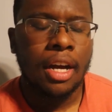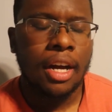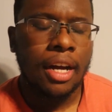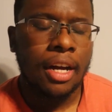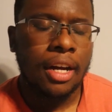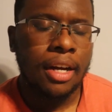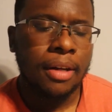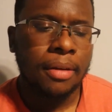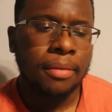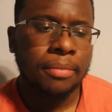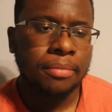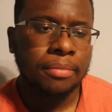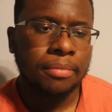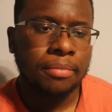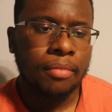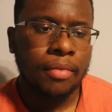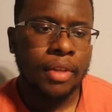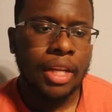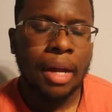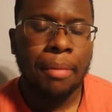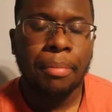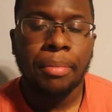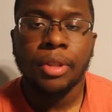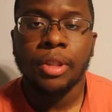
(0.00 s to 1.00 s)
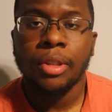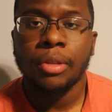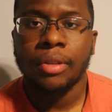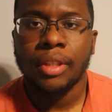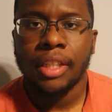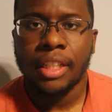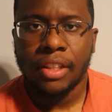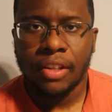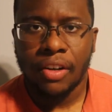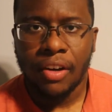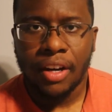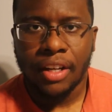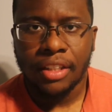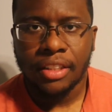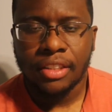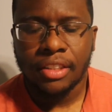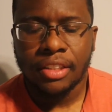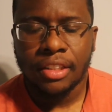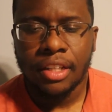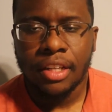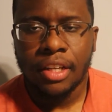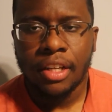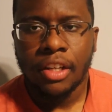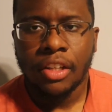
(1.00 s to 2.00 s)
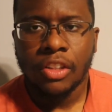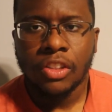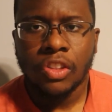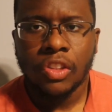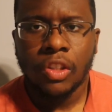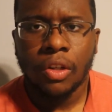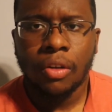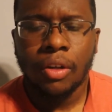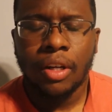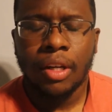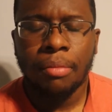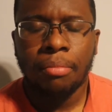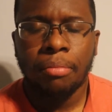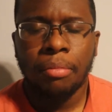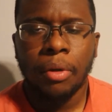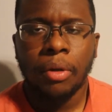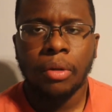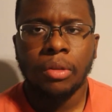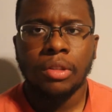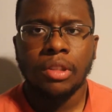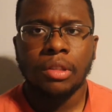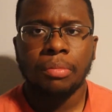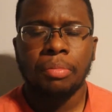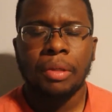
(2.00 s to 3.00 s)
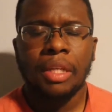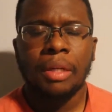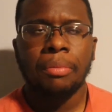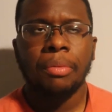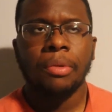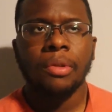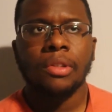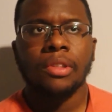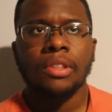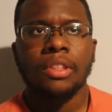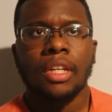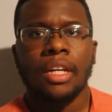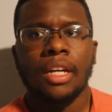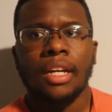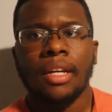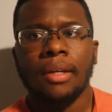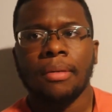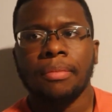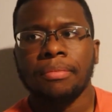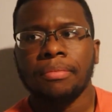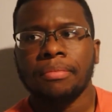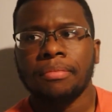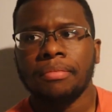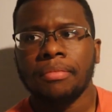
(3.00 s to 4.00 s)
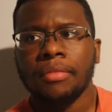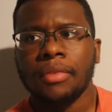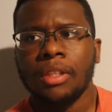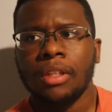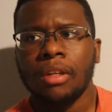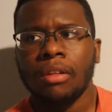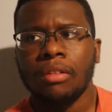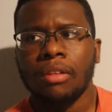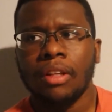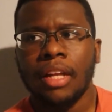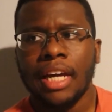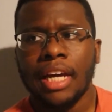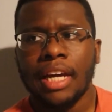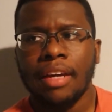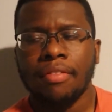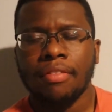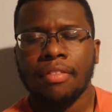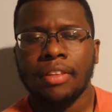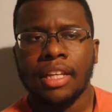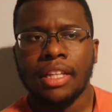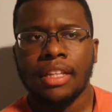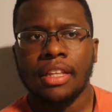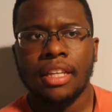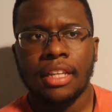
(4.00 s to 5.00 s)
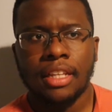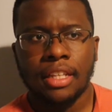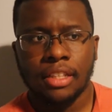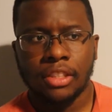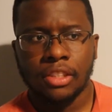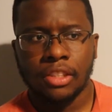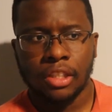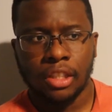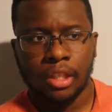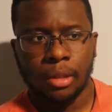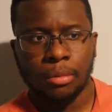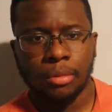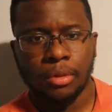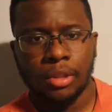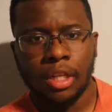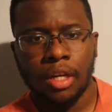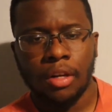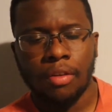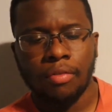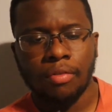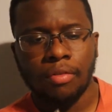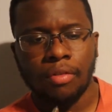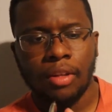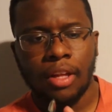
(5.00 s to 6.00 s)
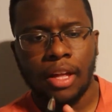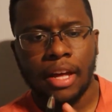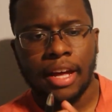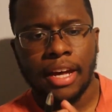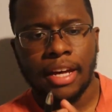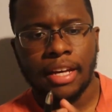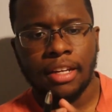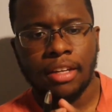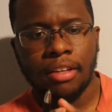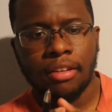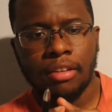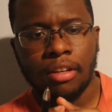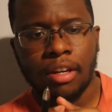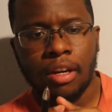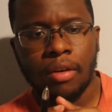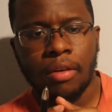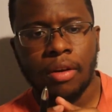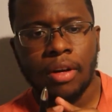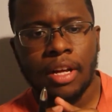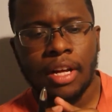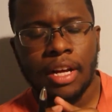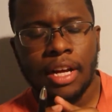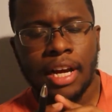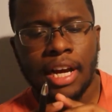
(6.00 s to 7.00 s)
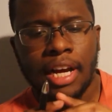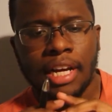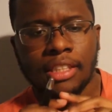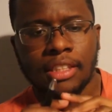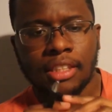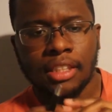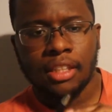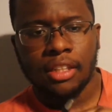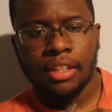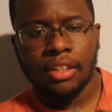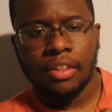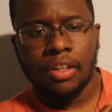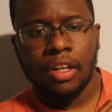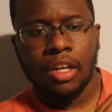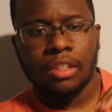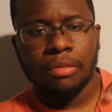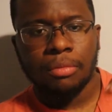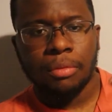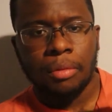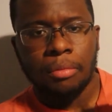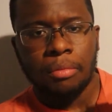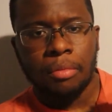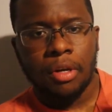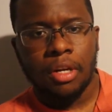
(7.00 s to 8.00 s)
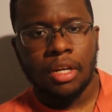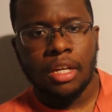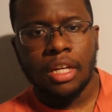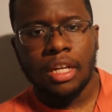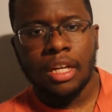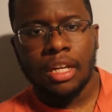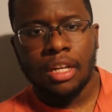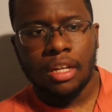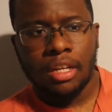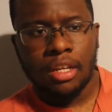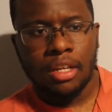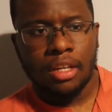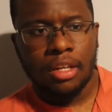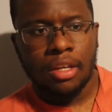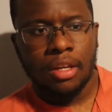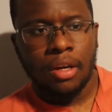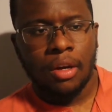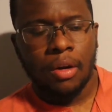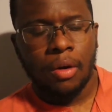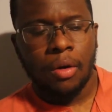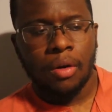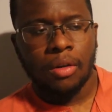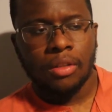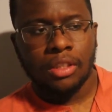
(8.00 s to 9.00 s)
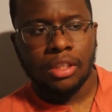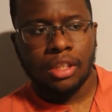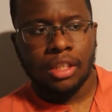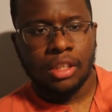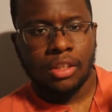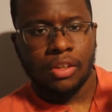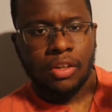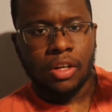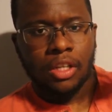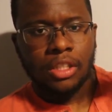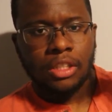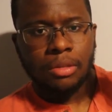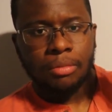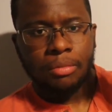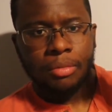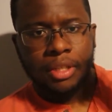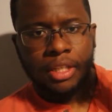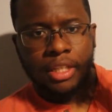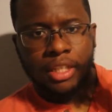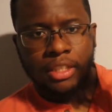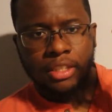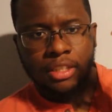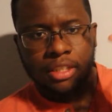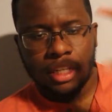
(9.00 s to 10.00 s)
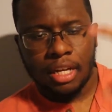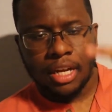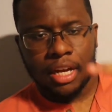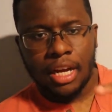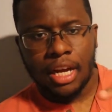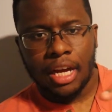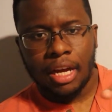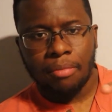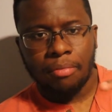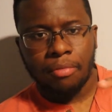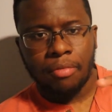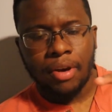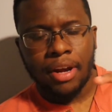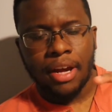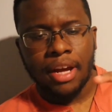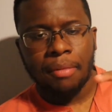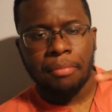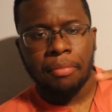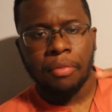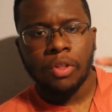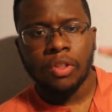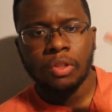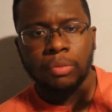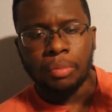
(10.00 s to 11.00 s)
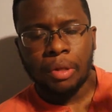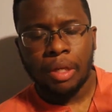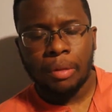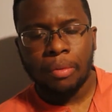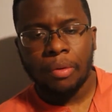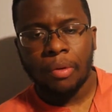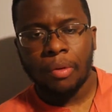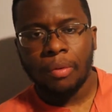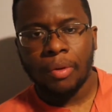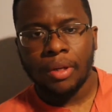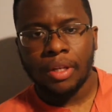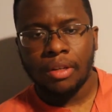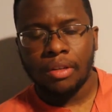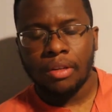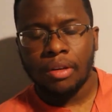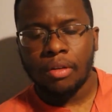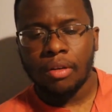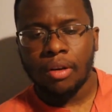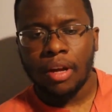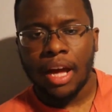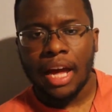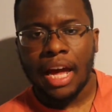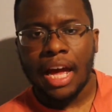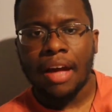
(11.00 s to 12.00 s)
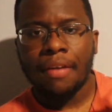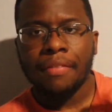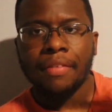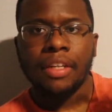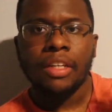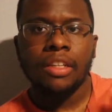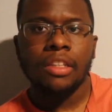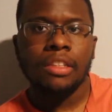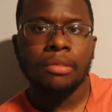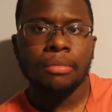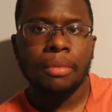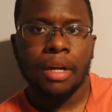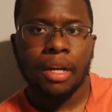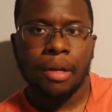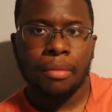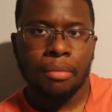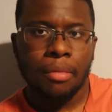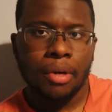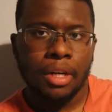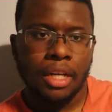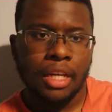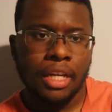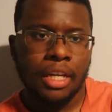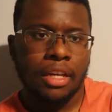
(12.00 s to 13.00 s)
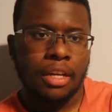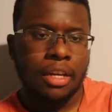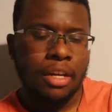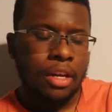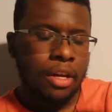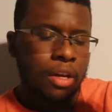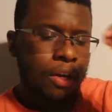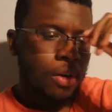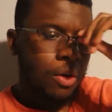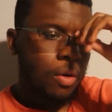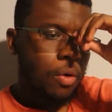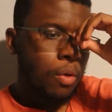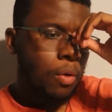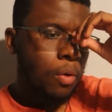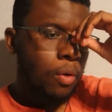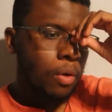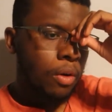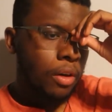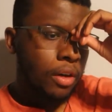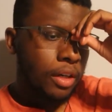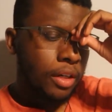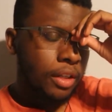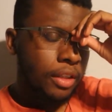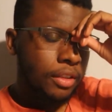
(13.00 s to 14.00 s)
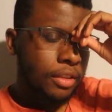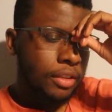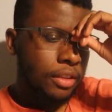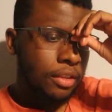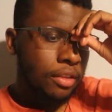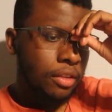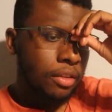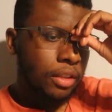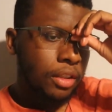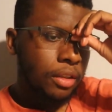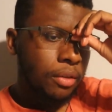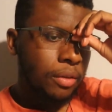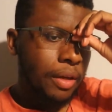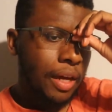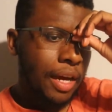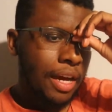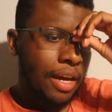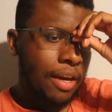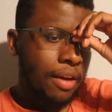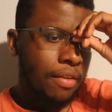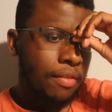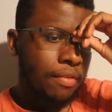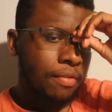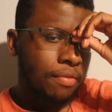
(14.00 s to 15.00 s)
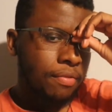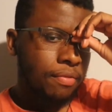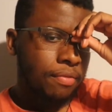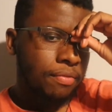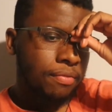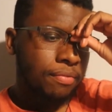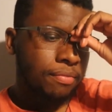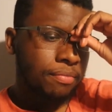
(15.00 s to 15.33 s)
opportunity costs. So in most people's, you know, life, they think in terms of like, you know, is it gonna cost me money or is it gonna cost me time, right? Most people, when you don't have a huge amount of money or, you know, you have,